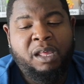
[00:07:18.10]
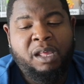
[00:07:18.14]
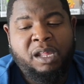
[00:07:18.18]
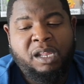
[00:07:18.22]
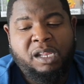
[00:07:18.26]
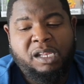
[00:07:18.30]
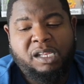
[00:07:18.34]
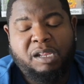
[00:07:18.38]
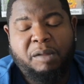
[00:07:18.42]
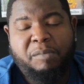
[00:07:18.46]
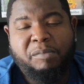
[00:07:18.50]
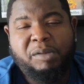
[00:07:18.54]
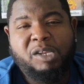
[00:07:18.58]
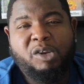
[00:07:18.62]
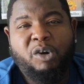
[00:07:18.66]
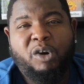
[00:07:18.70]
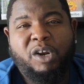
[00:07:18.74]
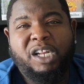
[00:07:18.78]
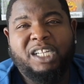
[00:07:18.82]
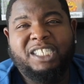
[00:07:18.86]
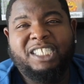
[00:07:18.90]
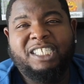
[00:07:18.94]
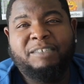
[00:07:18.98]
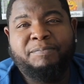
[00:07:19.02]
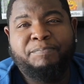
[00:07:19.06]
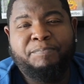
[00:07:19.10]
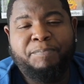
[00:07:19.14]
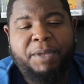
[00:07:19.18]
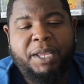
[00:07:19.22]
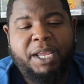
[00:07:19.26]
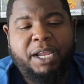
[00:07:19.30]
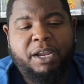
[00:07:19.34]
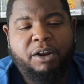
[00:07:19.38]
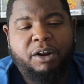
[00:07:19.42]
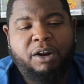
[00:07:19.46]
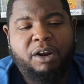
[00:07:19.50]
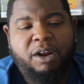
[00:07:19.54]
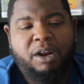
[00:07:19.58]
some sort of
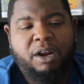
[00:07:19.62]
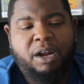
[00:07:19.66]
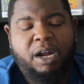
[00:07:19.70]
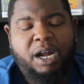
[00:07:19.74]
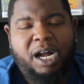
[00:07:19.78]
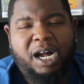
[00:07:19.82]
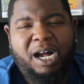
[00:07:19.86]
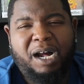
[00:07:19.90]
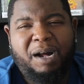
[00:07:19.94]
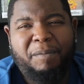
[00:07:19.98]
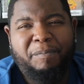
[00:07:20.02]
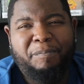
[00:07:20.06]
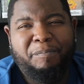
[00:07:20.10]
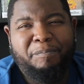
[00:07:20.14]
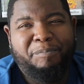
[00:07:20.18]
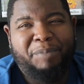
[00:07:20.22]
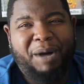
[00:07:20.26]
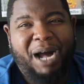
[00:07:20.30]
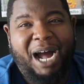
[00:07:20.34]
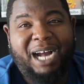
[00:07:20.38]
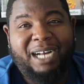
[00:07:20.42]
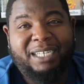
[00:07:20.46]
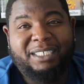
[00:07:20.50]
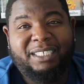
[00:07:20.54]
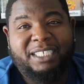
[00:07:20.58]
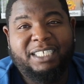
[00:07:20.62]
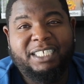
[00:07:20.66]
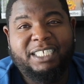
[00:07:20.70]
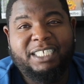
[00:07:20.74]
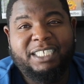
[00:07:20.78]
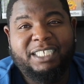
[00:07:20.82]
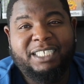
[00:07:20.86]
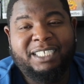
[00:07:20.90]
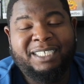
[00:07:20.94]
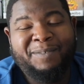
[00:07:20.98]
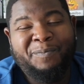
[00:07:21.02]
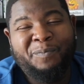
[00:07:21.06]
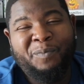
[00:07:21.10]
speaker
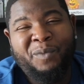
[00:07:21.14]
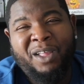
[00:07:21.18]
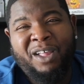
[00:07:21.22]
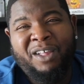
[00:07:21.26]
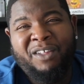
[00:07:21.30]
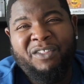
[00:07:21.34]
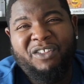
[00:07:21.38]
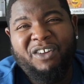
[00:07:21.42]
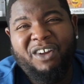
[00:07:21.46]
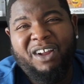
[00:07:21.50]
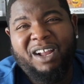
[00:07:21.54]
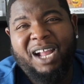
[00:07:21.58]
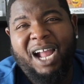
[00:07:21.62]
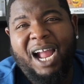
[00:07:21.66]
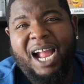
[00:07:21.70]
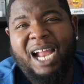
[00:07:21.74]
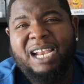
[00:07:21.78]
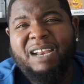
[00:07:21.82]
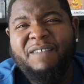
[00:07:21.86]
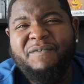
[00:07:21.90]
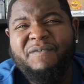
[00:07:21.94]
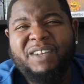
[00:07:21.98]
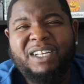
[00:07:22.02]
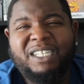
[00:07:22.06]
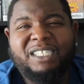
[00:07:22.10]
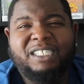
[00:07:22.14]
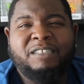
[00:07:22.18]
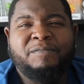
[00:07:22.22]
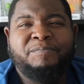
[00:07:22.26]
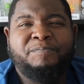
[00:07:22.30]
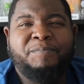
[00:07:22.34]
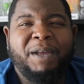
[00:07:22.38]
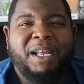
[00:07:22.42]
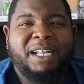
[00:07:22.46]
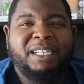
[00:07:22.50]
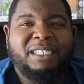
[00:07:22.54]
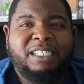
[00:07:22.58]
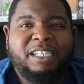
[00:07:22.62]
boxes. They're kind of
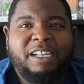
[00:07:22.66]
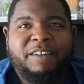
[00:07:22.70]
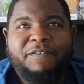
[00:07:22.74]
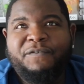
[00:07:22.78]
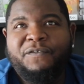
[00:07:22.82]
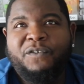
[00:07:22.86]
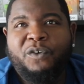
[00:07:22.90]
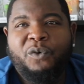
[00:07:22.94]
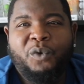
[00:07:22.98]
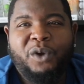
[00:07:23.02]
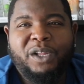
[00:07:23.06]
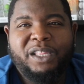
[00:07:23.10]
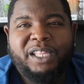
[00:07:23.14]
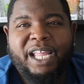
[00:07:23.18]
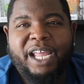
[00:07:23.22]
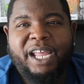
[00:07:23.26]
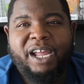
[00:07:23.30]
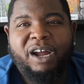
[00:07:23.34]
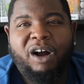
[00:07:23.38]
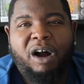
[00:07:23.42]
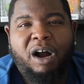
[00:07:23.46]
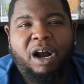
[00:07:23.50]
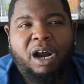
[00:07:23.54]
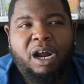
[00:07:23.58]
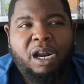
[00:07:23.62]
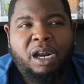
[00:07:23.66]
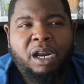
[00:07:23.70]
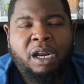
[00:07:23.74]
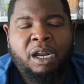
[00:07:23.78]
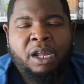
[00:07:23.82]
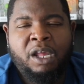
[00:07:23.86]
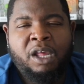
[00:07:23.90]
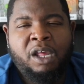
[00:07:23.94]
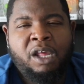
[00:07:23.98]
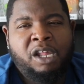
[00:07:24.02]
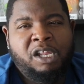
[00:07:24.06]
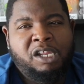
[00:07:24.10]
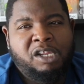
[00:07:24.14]
expensive for what they are.
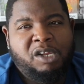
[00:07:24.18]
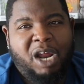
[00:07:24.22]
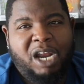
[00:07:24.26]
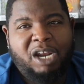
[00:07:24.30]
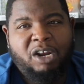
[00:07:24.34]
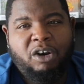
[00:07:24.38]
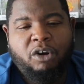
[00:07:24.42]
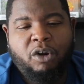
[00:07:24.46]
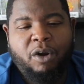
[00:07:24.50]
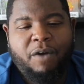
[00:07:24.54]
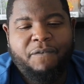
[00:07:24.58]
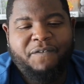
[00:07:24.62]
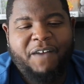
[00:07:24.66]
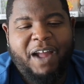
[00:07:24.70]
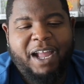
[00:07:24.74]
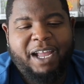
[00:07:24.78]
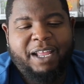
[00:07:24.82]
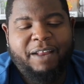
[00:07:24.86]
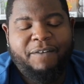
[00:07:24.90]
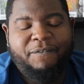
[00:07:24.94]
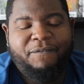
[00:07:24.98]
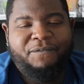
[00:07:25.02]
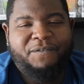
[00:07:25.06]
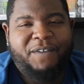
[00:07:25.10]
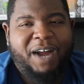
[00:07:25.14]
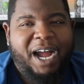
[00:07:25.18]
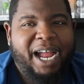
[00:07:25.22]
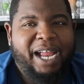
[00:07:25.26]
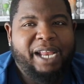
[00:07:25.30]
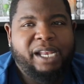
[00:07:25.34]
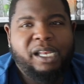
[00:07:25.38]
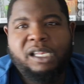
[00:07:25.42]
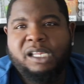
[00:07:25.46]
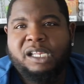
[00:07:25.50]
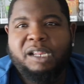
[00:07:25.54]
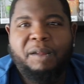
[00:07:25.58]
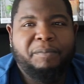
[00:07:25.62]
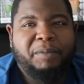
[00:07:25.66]
So I don't know if I can
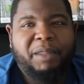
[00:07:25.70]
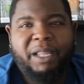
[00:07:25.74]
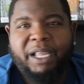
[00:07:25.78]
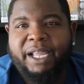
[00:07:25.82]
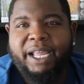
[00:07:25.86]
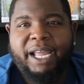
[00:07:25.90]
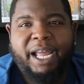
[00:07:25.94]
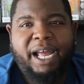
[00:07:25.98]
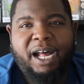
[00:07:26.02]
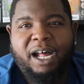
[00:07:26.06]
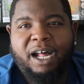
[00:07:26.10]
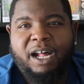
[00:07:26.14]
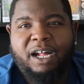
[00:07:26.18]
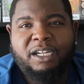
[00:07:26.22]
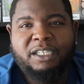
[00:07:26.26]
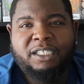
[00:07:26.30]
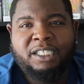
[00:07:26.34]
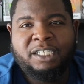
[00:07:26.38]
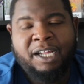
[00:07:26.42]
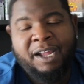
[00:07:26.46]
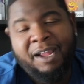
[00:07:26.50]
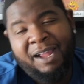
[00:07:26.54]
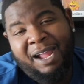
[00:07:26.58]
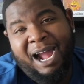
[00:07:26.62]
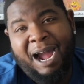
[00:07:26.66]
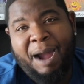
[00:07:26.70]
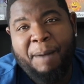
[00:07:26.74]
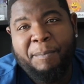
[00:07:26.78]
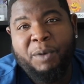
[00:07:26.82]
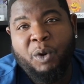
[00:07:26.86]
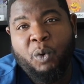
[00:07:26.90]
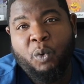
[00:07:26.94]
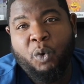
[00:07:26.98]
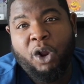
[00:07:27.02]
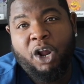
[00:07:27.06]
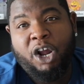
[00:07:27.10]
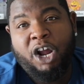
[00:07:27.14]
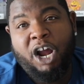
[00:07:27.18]
find something else. I'm
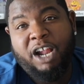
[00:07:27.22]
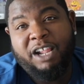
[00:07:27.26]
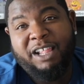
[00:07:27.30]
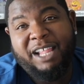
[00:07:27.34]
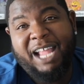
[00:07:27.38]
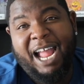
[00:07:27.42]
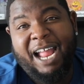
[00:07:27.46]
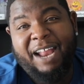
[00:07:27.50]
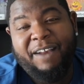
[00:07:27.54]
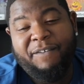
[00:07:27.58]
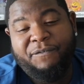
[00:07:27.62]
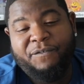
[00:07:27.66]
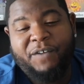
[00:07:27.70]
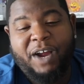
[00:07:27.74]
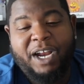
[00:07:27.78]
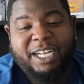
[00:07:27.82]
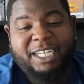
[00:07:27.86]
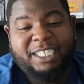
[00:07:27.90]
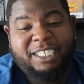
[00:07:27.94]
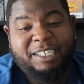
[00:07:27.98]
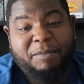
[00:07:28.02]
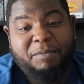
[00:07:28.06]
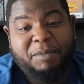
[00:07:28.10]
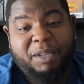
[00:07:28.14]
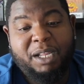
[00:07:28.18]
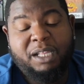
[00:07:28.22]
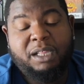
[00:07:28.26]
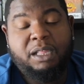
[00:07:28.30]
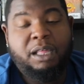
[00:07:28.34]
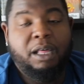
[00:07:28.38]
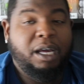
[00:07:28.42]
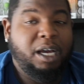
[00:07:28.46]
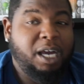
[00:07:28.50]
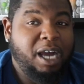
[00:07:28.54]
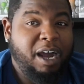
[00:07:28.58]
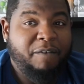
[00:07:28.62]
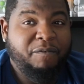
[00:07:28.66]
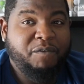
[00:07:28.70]
gonna work on that, finding something
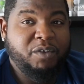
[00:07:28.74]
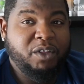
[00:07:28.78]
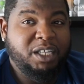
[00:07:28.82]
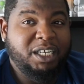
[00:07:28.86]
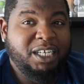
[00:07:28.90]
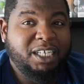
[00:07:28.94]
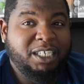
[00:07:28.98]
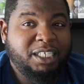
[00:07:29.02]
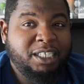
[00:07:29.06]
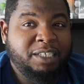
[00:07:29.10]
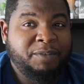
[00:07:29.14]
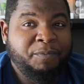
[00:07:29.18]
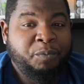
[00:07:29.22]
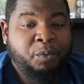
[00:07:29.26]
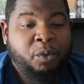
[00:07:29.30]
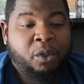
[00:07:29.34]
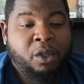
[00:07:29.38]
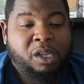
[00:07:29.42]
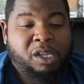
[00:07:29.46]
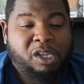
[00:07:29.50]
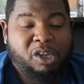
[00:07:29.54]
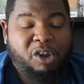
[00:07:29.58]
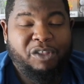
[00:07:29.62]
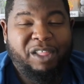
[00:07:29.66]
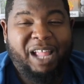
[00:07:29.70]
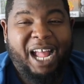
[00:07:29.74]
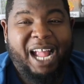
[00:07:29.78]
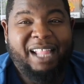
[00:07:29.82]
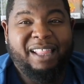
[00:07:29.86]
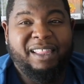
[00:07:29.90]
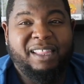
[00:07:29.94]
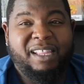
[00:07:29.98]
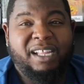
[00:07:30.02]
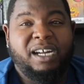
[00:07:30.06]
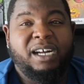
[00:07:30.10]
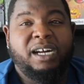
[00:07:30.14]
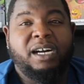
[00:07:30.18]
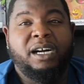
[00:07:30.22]
to cover this so
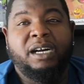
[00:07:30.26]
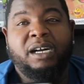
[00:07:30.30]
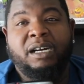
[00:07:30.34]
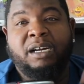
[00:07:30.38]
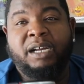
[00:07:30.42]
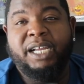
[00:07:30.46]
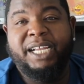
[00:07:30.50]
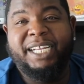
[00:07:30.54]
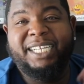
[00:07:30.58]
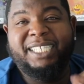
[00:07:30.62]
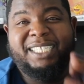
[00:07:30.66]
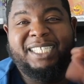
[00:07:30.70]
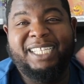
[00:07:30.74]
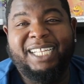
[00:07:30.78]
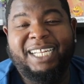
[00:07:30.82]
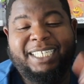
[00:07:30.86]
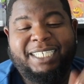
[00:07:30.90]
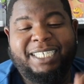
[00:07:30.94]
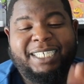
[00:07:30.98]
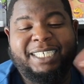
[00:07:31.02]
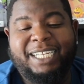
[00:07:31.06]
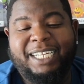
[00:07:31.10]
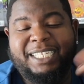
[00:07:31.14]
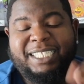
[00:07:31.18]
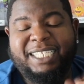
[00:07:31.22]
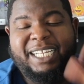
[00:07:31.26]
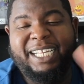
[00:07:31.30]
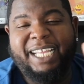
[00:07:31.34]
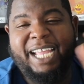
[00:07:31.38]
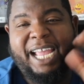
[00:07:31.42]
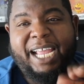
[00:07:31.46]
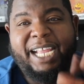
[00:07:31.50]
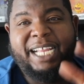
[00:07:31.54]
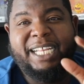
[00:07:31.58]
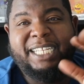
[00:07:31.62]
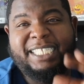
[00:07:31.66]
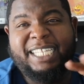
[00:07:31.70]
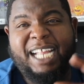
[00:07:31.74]
that the insulation doesn't
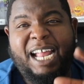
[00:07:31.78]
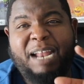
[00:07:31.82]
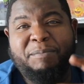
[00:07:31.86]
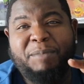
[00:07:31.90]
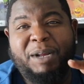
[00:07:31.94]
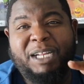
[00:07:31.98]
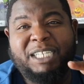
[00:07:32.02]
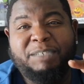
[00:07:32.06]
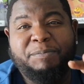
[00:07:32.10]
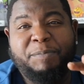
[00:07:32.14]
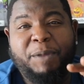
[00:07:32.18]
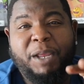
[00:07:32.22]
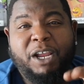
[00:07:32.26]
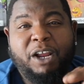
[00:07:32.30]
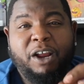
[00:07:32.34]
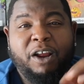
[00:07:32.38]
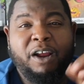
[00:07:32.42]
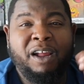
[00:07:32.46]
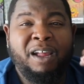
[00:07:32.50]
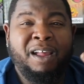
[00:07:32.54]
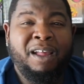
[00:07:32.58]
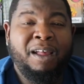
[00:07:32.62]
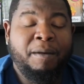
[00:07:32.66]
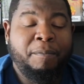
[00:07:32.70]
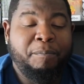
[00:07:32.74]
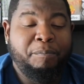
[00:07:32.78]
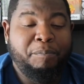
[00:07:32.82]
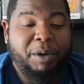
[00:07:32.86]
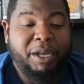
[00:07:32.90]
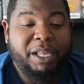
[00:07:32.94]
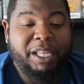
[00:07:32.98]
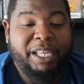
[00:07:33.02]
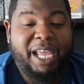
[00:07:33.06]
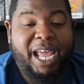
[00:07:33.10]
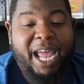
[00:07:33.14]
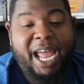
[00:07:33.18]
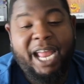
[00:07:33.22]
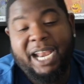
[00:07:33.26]
get inside my speaker,
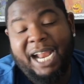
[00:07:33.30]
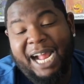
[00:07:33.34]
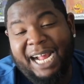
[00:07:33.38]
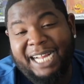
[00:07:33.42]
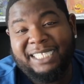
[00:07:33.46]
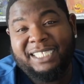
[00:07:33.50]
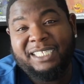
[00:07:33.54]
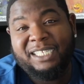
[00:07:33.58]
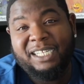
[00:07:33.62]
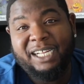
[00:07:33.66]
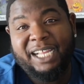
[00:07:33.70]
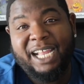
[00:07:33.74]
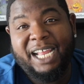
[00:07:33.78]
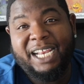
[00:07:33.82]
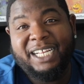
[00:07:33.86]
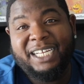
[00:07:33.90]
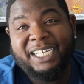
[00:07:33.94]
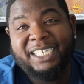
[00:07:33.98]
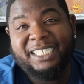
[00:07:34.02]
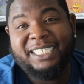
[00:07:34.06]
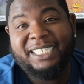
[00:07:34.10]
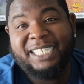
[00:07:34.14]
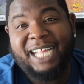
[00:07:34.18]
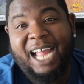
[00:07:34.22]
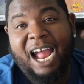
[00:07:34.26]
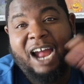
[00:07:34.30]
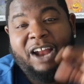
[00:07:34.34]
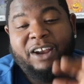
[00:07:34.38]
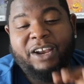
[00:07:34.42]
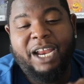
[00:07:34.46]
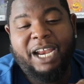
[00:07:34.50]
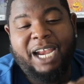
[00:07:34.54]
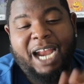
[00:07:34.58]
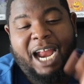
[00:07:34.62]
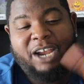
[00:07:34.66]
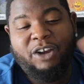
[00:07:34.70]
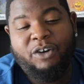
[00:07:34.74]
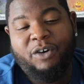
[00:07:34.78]
but yet I still get good sound
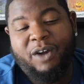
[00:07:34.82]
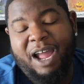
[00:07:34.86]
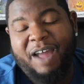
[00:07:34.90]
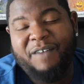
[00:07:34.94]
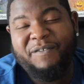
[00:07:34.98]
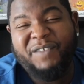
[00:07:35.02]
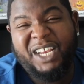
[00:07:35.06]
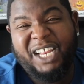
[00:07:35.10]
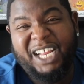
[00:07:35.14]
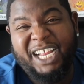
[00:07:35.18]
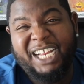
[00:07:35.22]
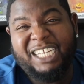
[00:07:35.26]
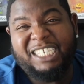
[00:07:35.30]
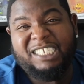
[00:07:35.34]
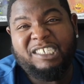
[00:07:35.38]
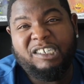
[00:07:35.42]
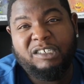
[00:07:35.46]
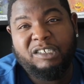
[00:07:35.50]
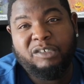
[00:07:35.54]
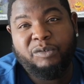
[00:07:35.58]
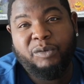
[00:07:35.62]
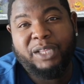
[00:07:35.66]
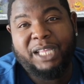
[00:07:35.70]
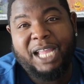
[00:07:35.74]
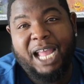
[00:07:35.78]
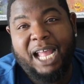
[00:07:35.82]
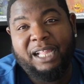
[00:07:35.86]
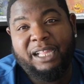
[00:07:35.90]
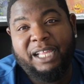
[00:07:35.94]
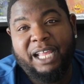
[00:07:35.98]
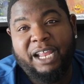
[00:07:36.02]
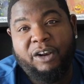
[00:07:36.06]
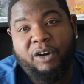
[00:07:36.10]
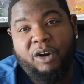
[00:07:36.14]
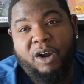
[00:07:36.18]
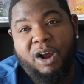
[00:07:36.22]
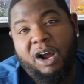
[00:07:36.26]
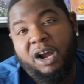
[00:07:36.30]
and I don't have any issues with that
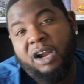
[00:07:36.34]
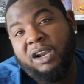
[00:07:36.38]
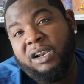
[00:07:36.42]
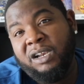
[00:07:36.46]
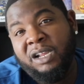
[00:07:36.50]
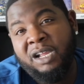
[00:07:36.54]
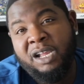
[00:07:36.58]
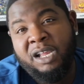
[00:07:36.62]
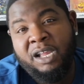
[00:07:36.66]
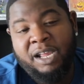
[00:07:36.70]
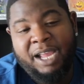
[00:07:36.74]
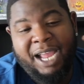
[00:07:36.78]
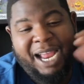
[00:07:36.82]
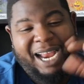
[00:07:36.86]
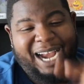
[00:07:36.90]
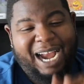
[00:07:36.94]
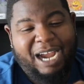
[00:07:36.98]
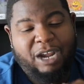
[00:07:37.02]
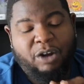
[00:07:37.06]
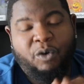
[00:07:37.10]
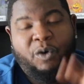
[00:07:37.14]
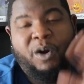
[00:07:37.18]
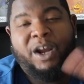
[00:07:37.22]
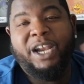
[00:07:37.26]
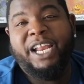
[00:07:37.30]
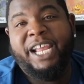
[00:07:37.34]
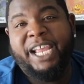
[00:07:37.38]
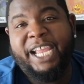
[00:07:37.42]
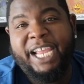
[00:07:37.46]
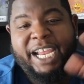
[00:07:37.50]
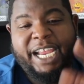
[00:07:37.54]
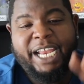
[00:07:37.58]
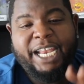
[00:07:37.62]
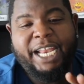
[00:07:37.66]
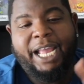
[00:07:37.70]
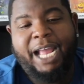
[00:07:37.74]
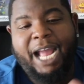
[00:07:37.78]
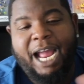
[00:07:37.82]
later on. And I don't want any
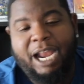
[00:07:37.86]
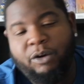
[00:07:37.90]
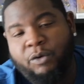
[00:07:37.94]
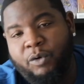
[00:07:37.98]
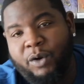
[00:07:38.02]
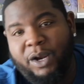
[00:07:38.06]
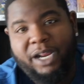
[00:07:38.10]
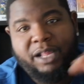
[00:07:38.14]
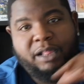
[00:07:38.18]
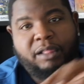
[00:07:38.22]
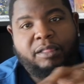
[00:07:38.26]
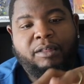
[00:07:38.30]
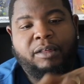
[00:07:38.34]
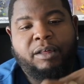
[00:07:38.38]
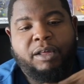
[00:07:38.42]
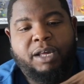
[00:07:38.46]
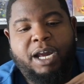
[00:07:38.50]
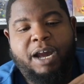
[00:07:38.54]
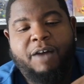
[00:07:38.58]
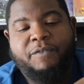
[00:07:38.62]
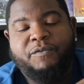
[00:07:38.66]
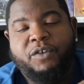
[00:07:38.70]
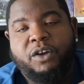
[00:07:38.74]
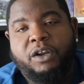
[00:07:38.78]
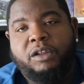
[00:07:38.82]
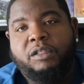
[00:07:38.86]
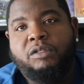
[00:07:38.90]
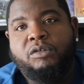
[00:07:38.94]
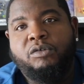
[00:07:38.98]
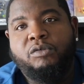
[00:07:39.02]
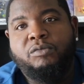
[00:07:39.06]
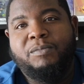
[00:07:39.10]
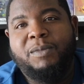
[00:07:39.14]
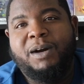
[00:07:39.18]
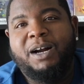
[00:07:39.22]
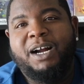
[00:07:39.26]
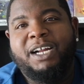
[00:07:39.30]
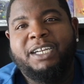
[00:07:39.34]
heating. I don't want it to cover it too
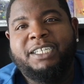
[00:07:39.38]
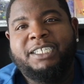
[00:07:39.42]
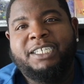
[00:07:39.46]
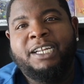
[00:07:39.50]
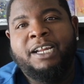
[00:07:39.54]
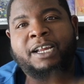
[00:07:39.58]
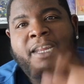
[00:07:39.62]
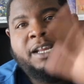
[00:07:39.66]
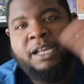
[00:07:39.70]
much